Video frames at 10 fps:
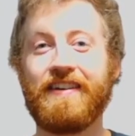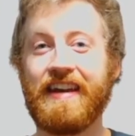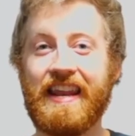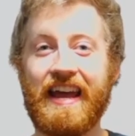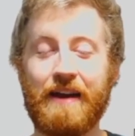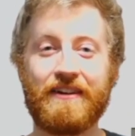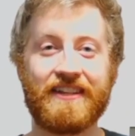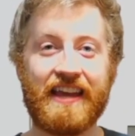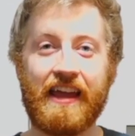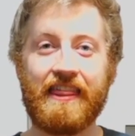and I want
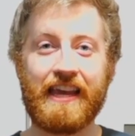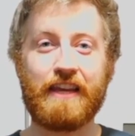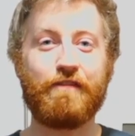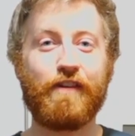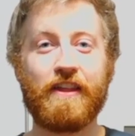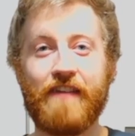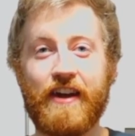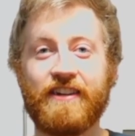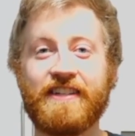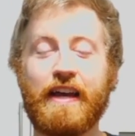to say thank you for all the
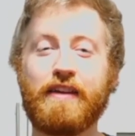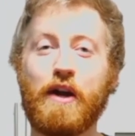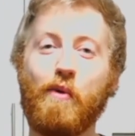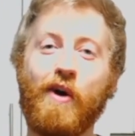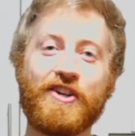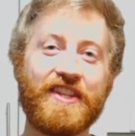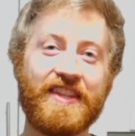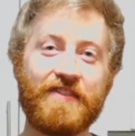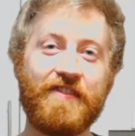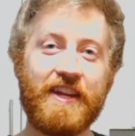veterans out there watching
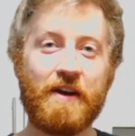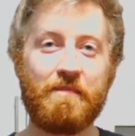this video.